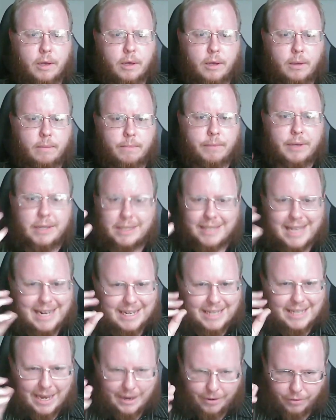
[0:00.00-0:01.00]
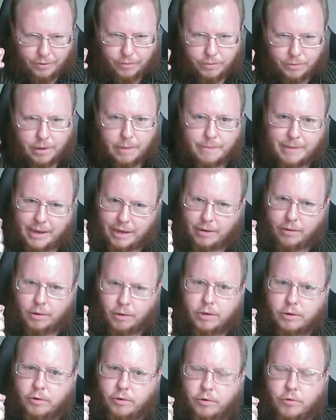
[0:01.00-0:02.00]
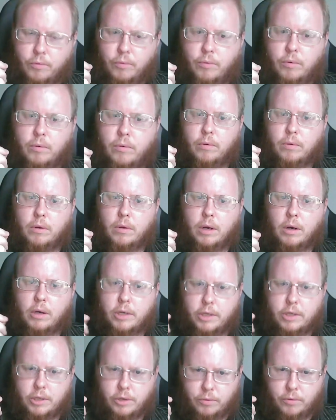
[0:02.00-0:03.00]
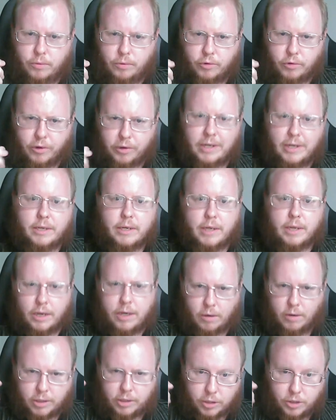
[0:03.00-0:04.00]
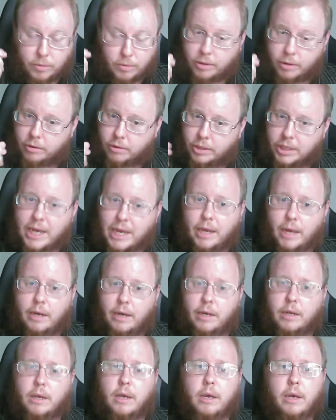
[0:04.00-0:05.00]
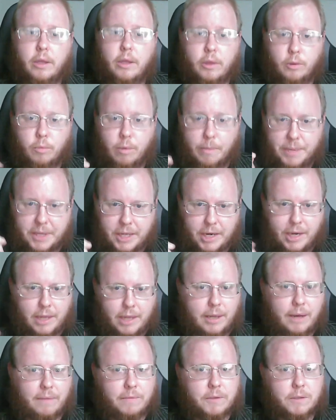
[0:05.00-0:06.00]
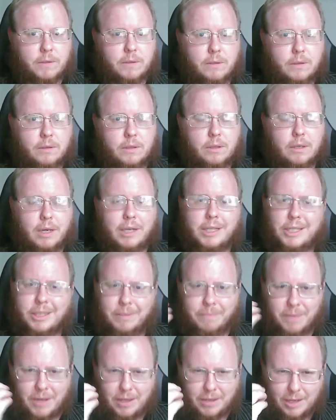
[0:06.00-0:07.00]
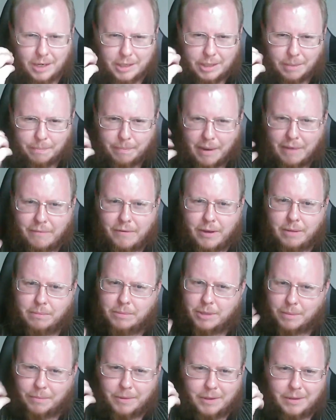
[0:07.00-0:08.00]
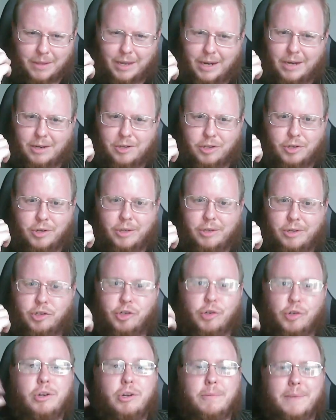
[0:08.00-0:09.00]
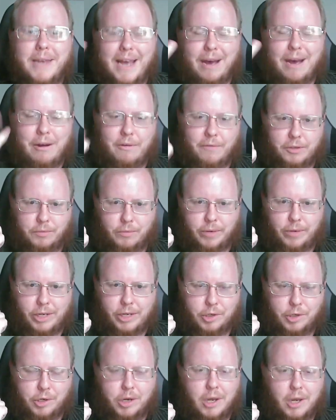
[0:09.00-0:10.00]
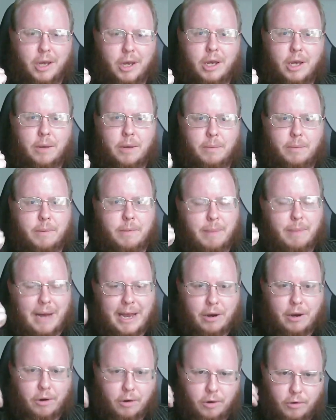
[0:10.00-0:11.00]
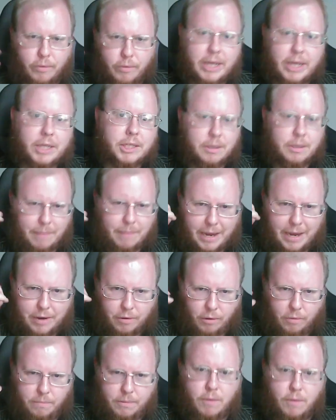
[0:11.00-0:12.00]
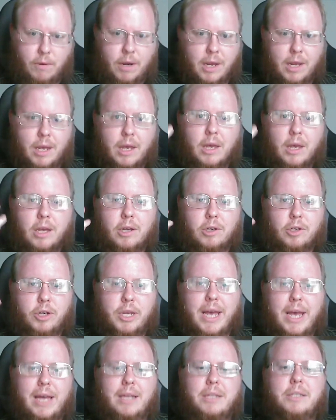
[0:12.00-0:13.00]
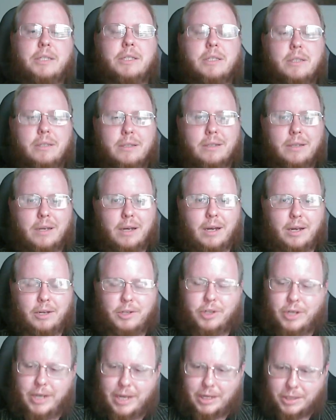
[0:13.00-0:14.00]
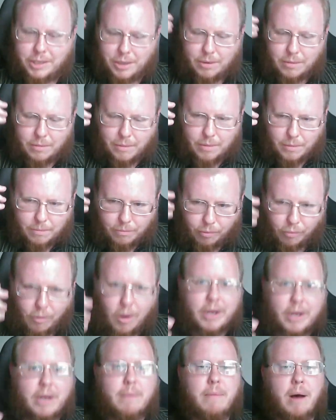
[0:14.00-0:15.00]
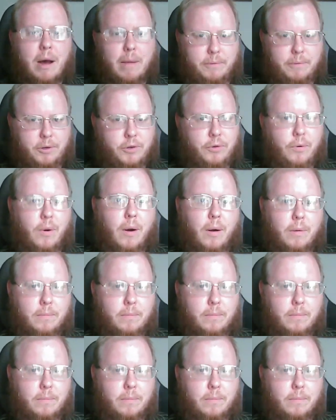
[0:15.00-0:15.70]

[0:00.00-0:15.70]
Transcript: Because that is how a man ought to ought to treat and ought to understand the woman that he loves as something that is above him, something that sh should be out of his reach. But by her grace and by her beauty, she has uh, she has brought him up to her,